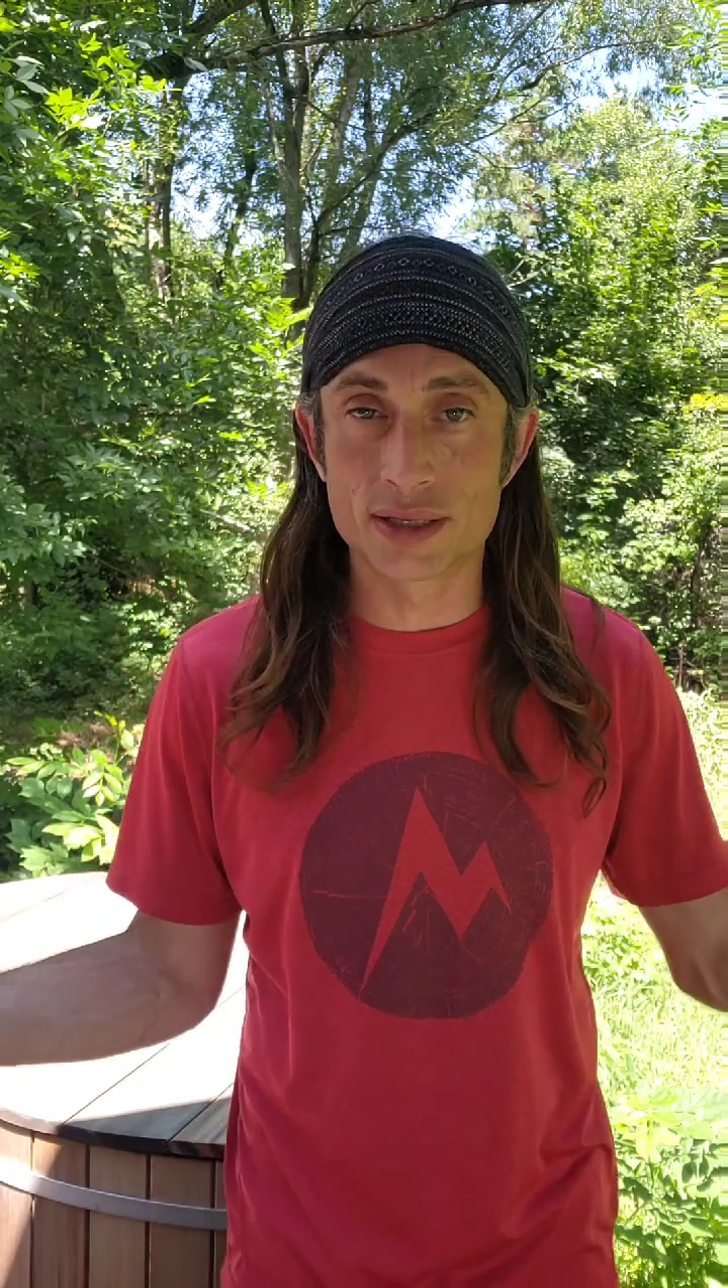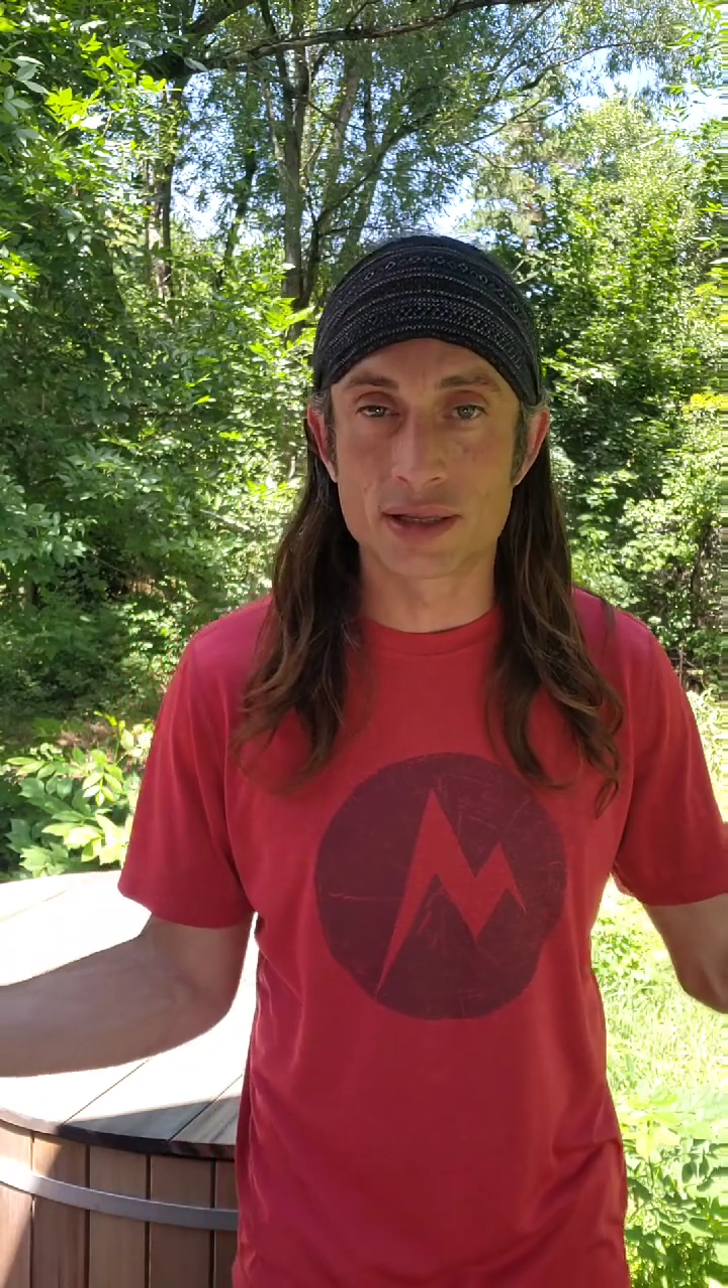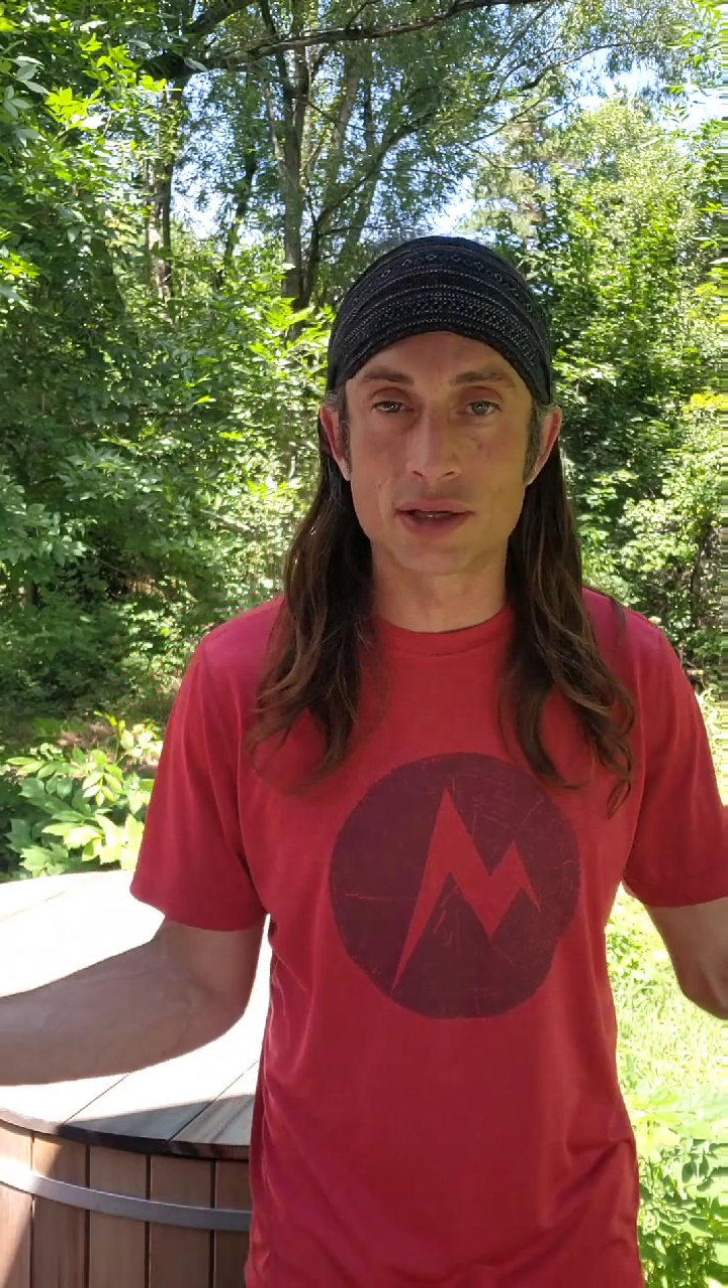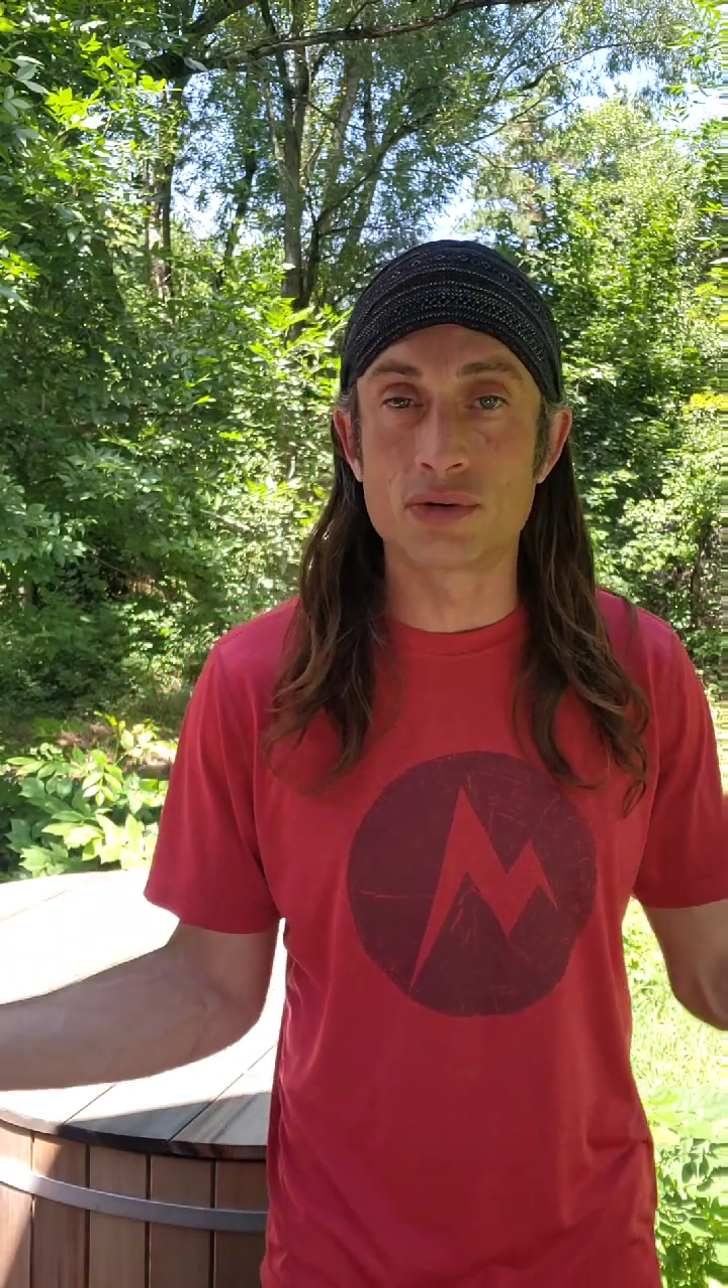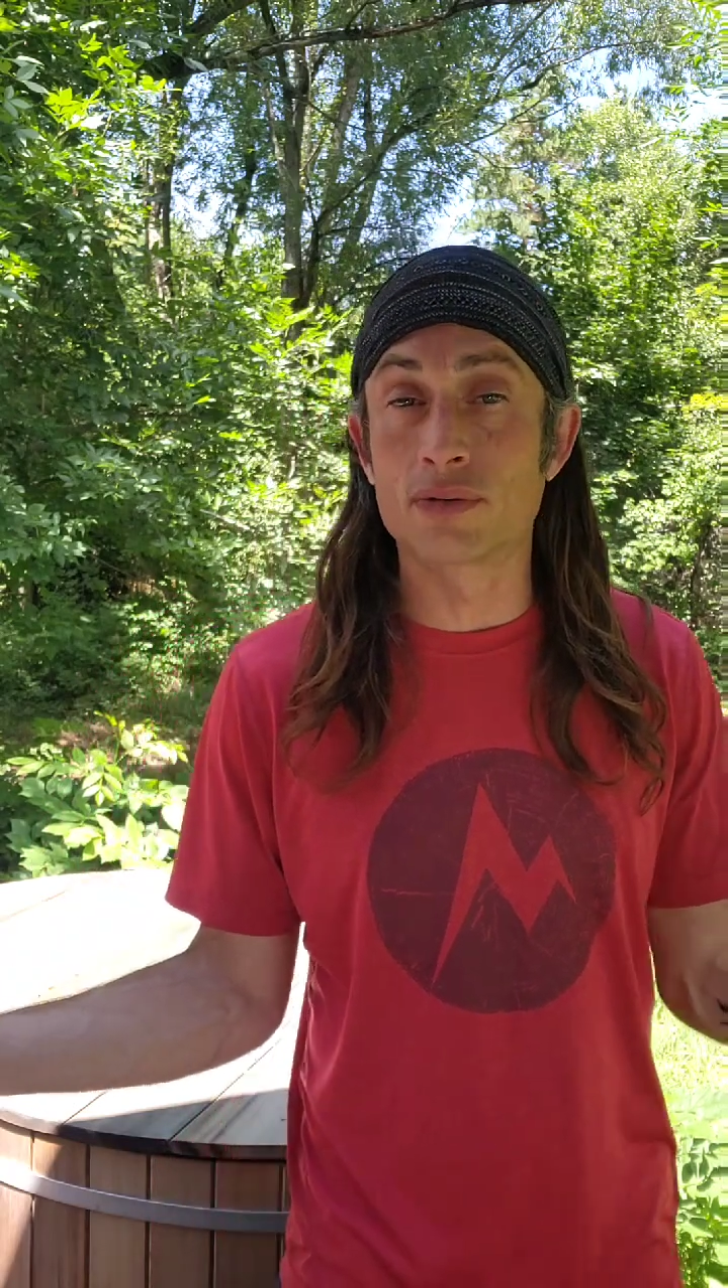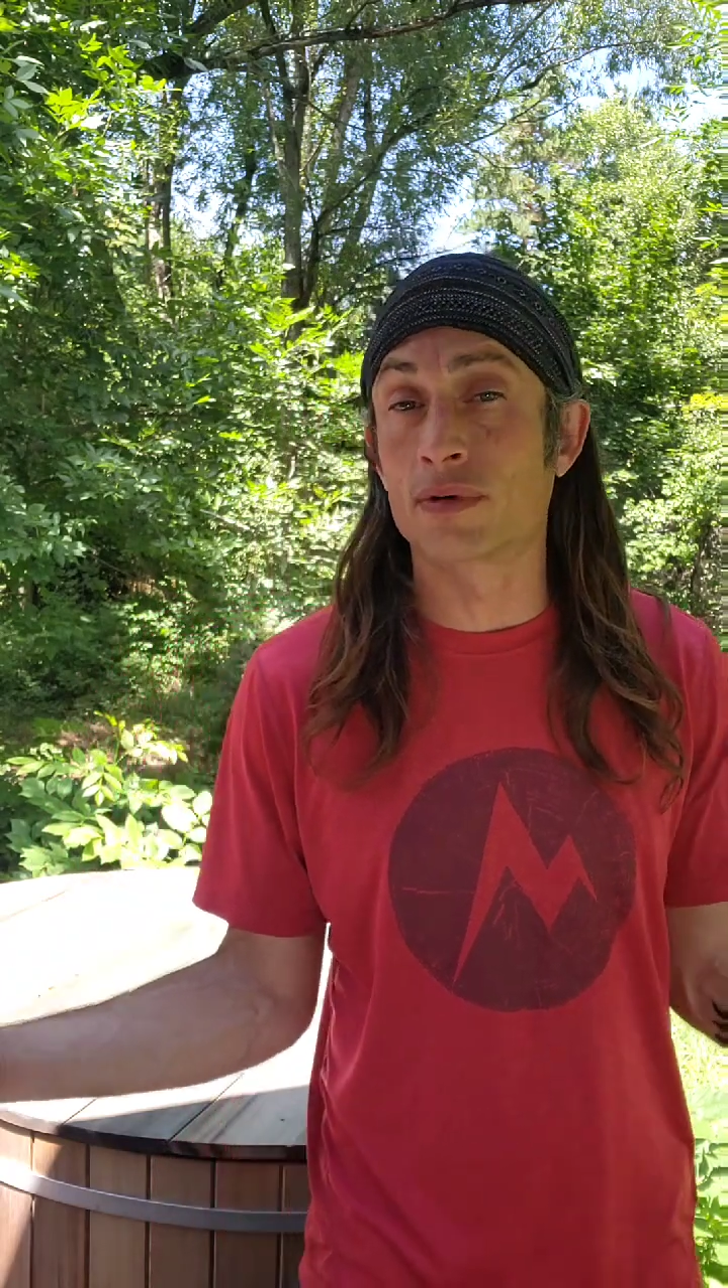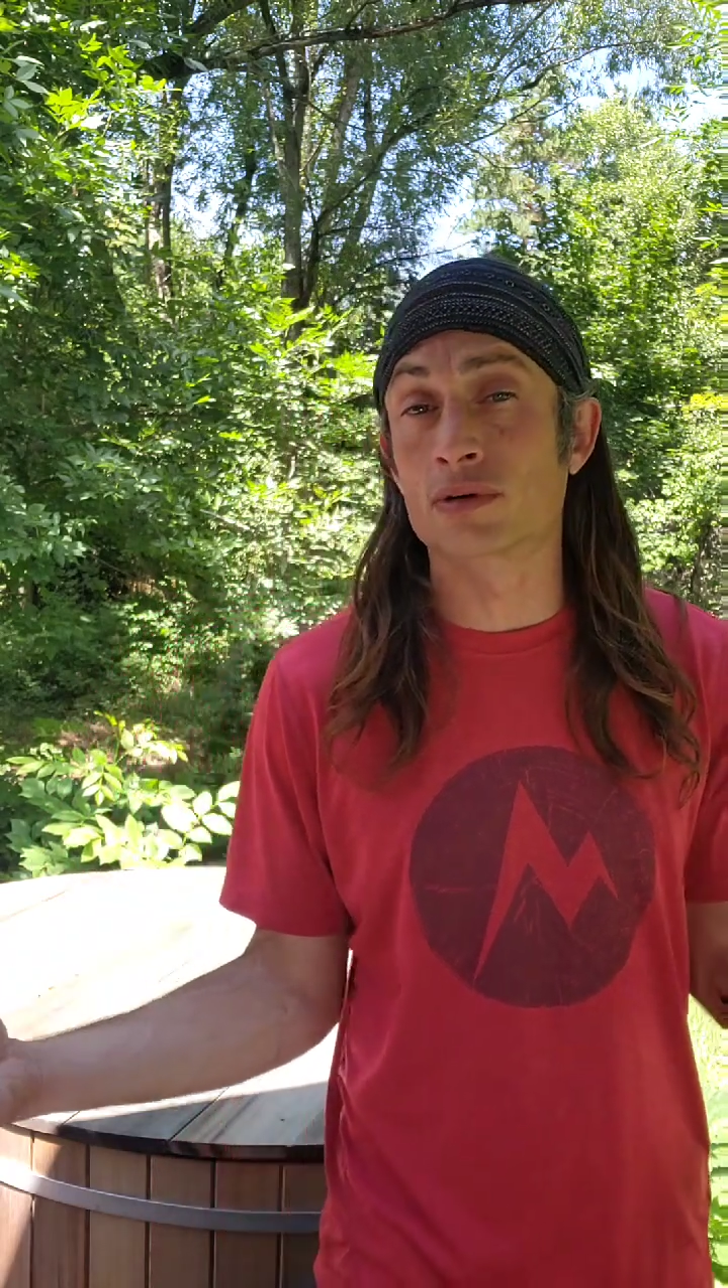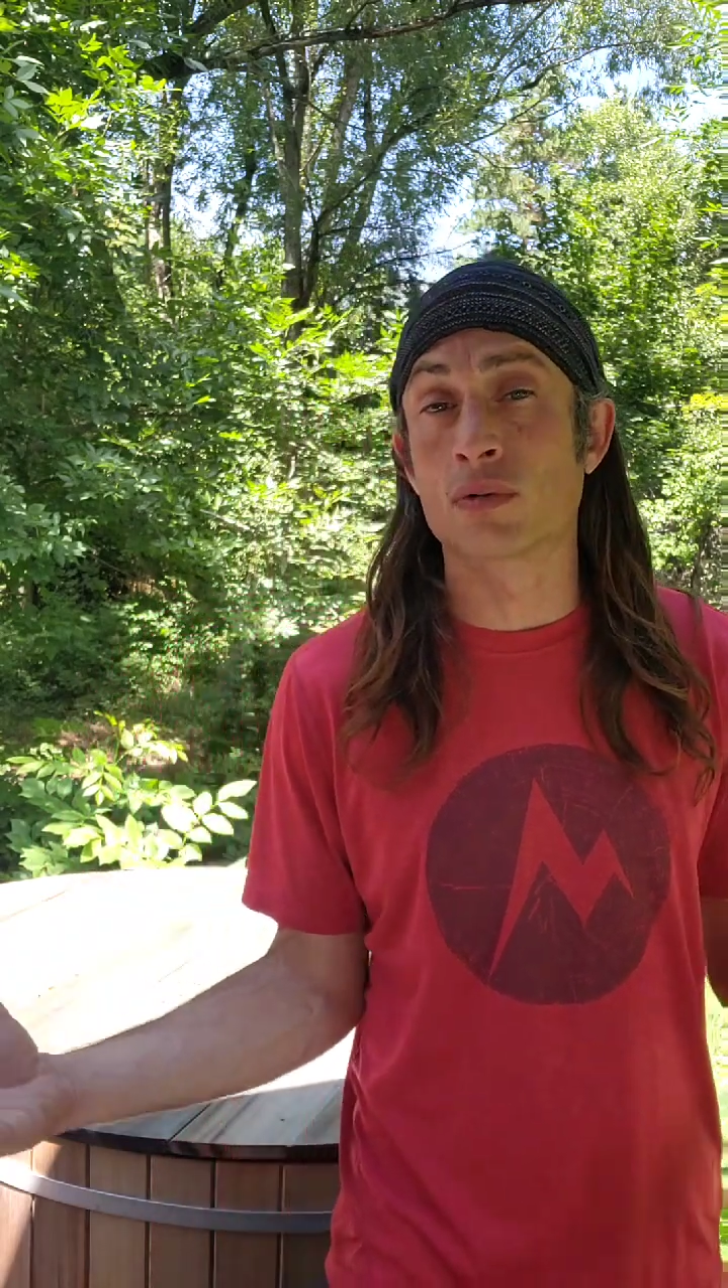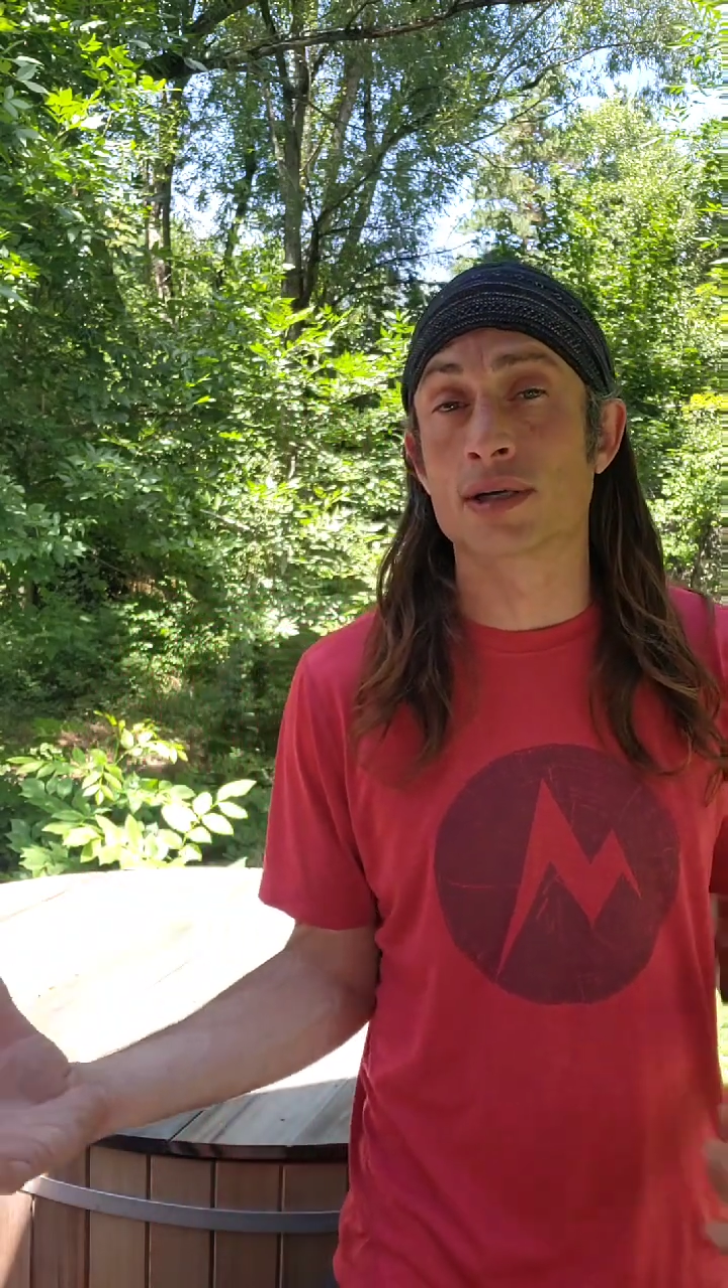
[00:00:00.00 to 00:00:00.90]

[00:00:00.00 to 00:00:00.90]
that the universe